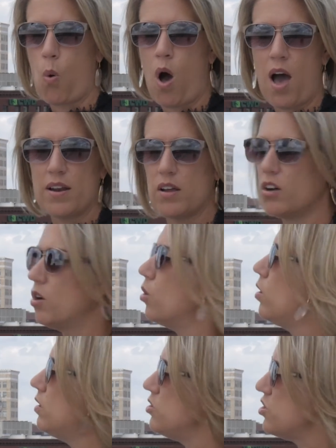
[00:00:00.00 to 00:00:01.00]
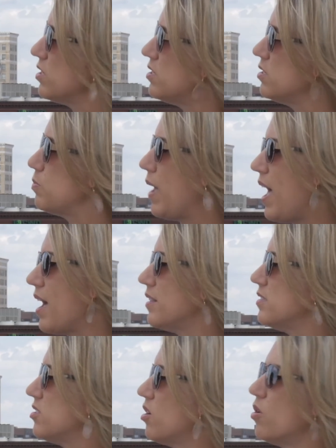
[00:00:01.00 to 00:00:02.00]
want a goal just as
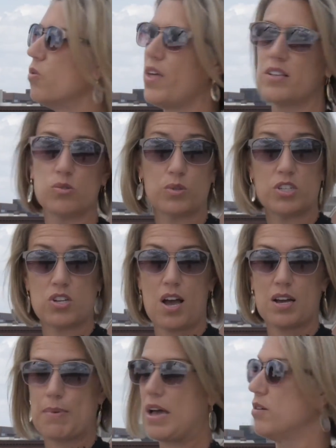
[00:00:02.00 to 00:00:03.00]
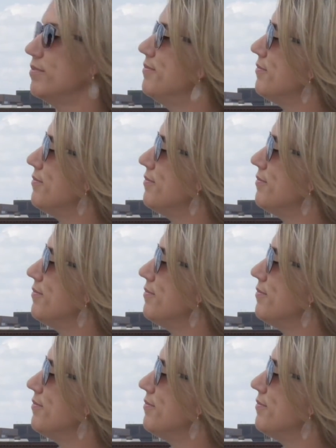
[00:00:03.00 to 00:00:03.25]
bad? So that's what we're going to talk about.